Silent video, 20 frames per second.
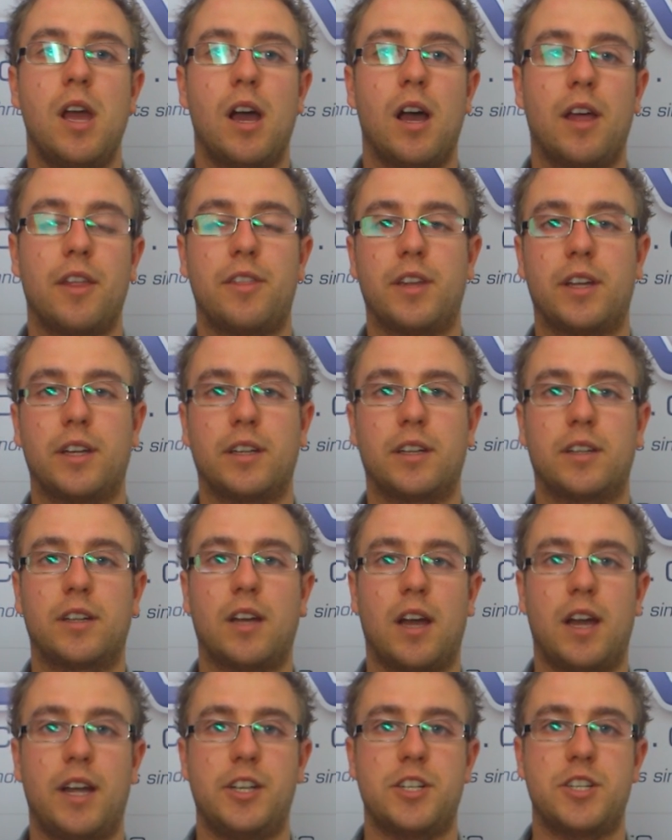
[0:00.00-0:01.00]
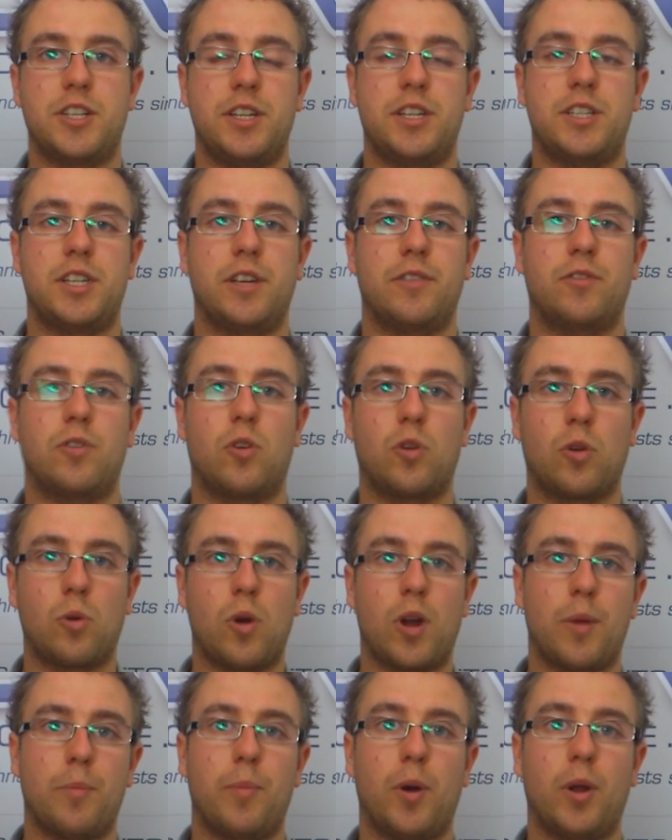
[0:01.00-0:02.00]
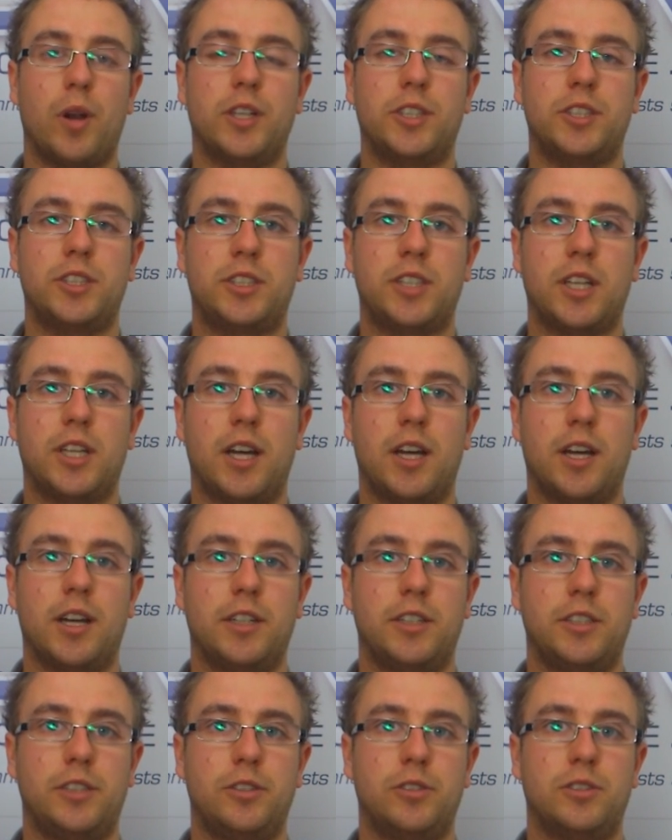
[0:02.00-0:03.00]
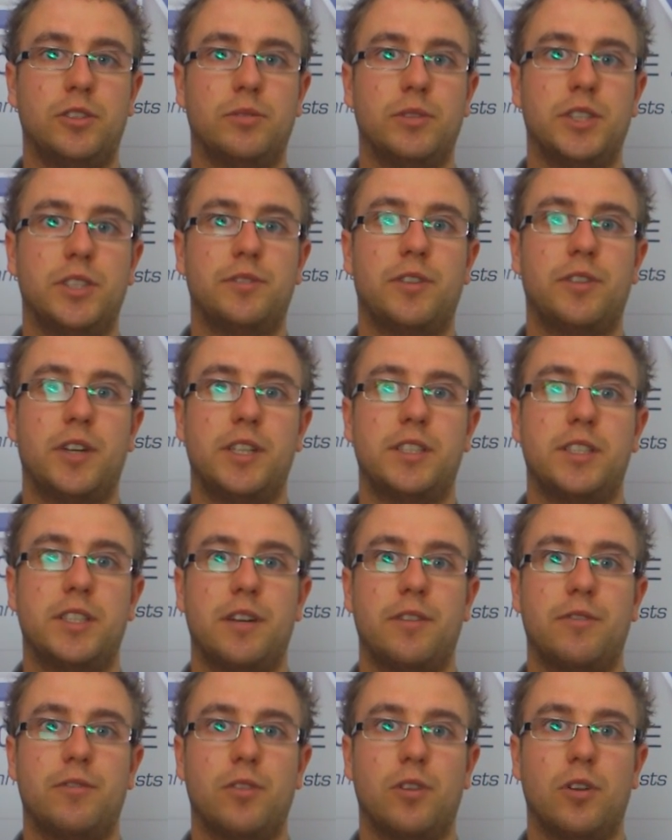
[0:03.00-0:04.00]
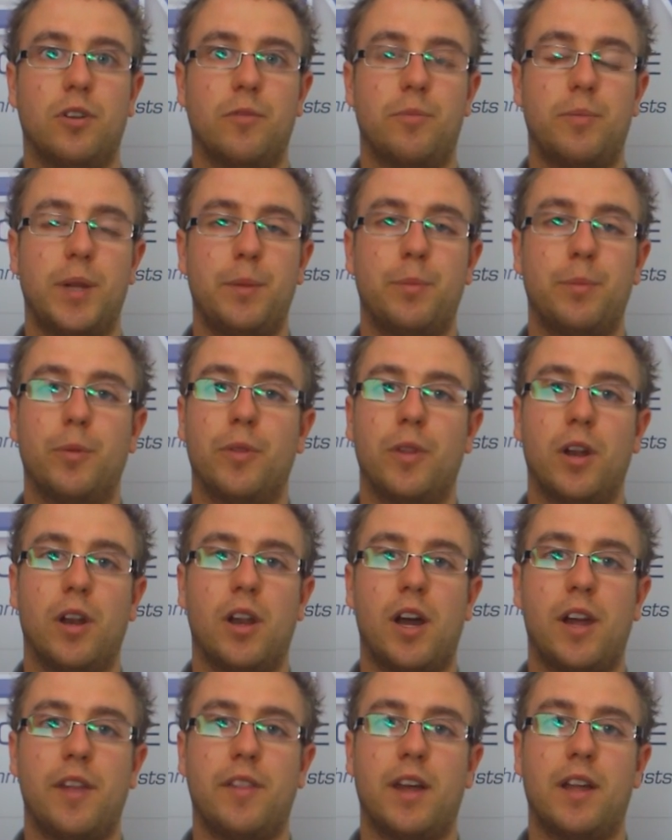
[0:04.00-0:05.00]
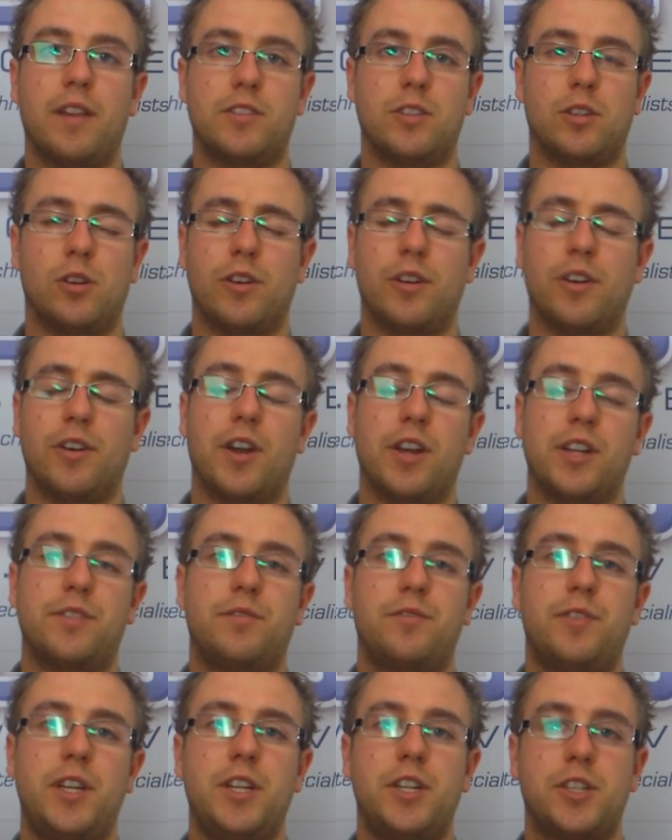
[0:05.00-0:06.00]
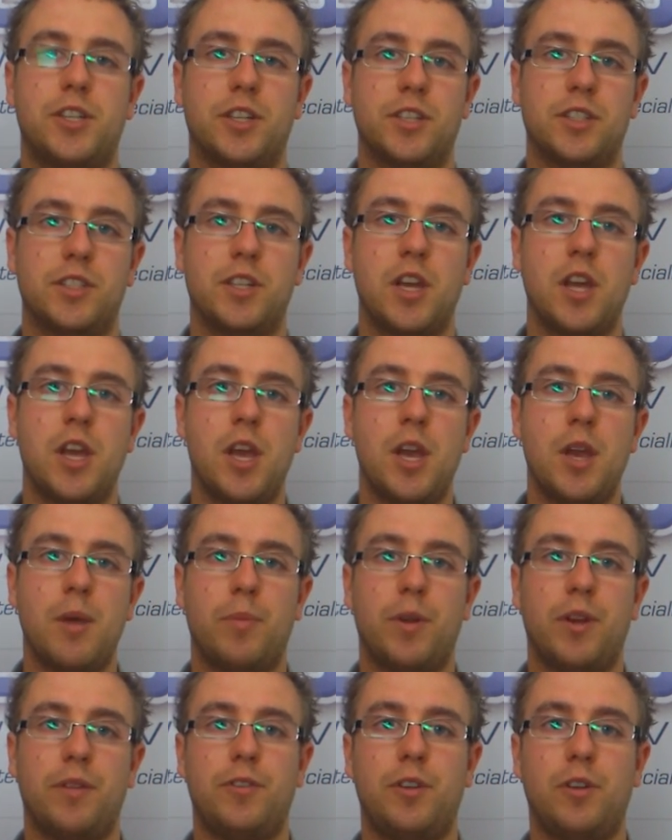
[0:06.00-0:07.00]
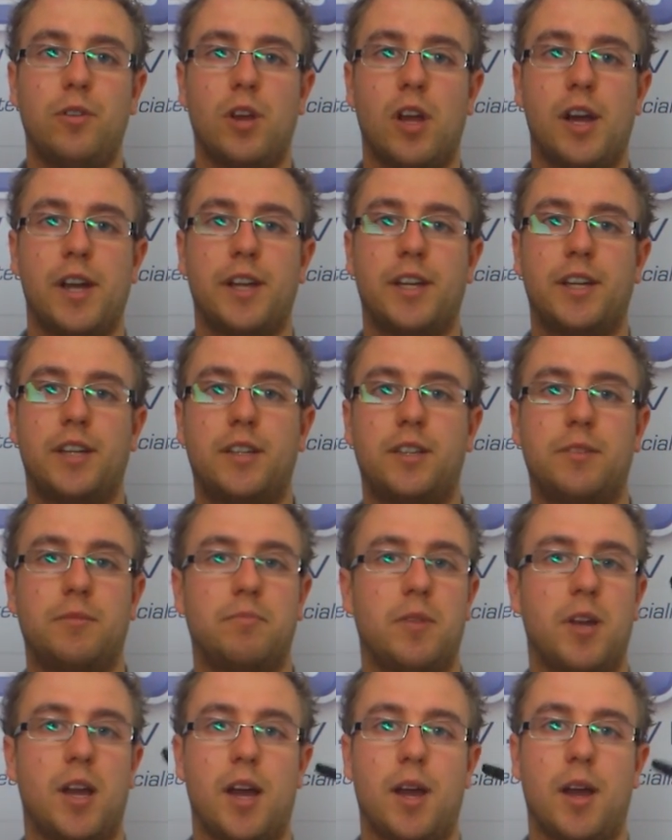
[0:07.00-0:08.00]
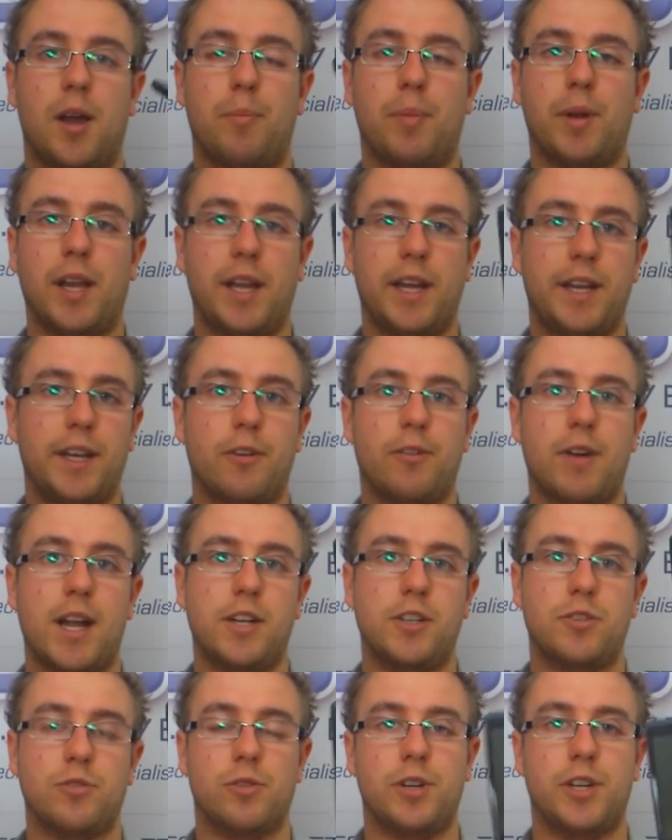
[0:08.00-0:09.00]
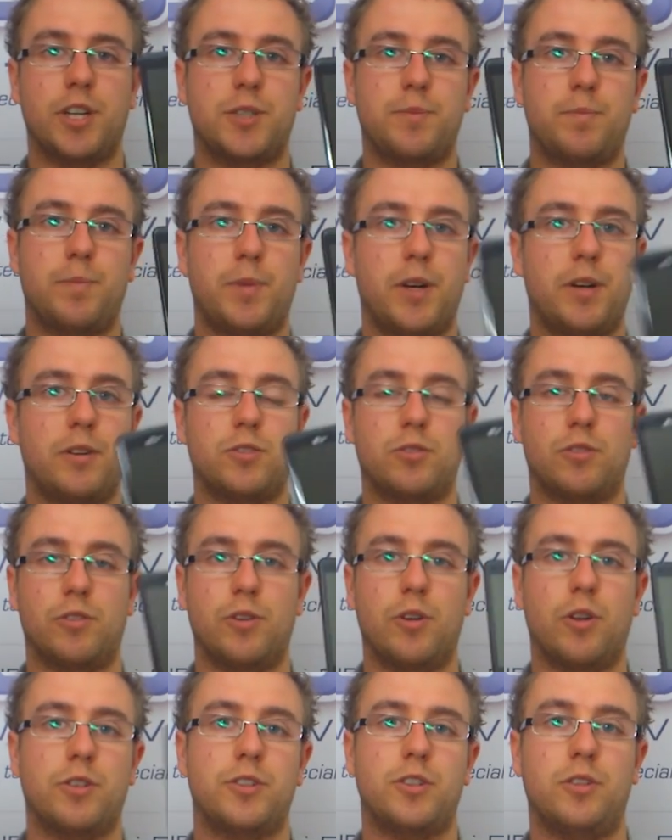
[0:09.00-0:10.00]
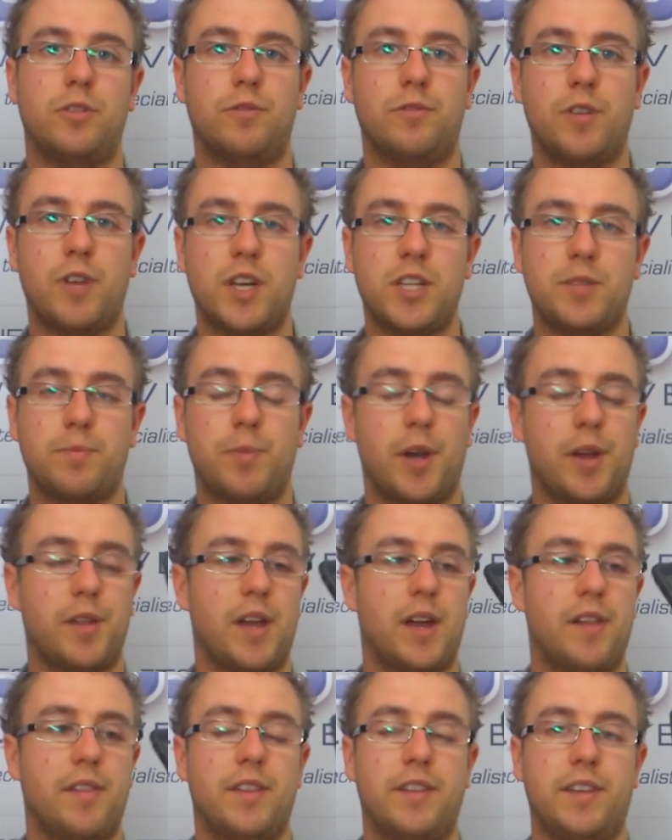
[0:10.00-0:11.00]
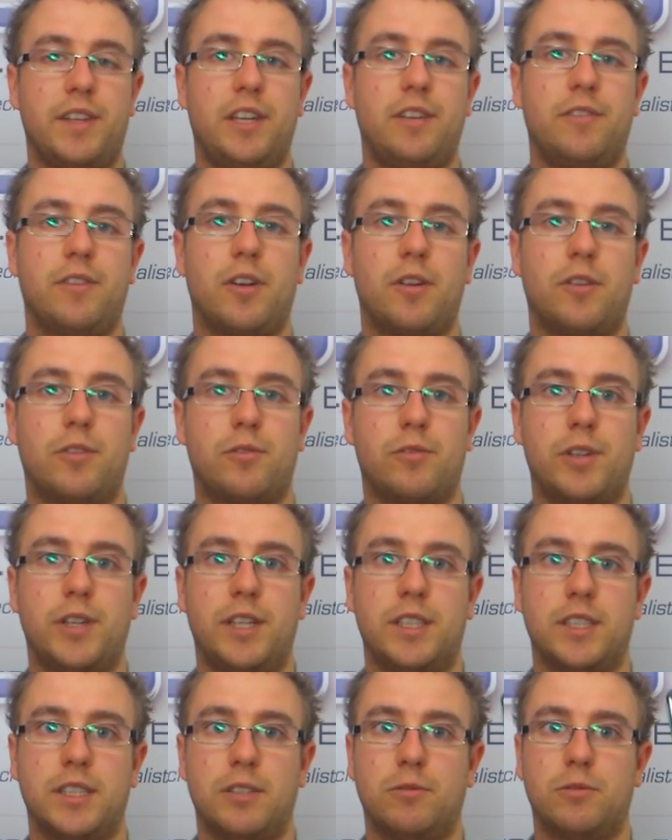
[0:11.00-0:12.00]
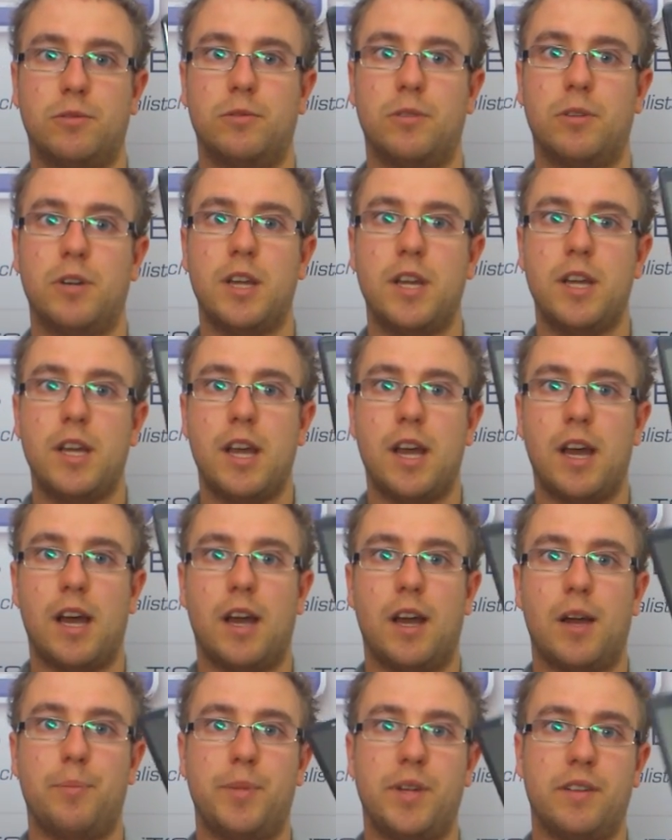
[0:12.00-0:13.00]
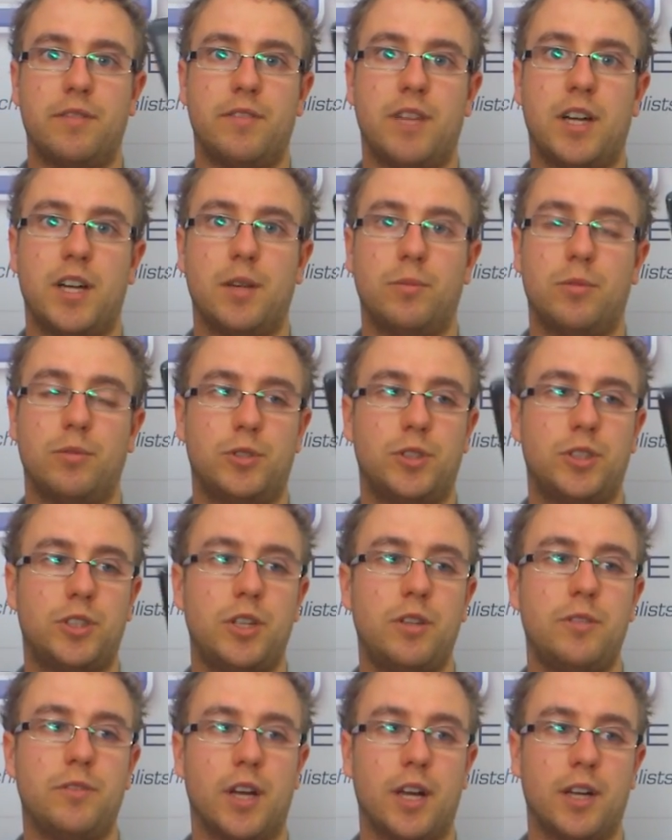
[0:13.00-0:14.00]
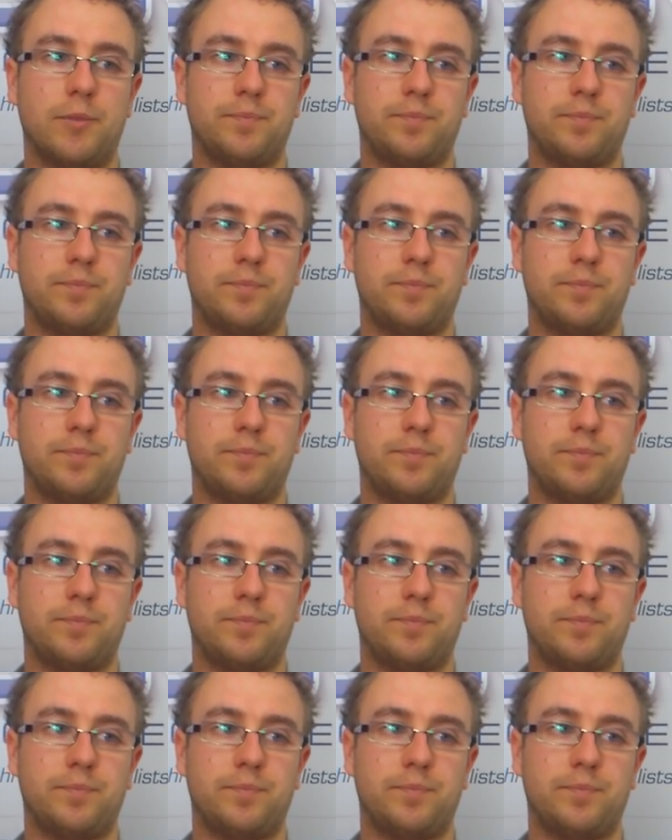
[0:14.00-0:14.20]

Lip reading: I think HTC have got quite a polished user interface there for a lot of people that like that. There's a lot of nice features, but if you like a plainer Android experience or are not too fussed by that, then the Evo 3D will be available sooner,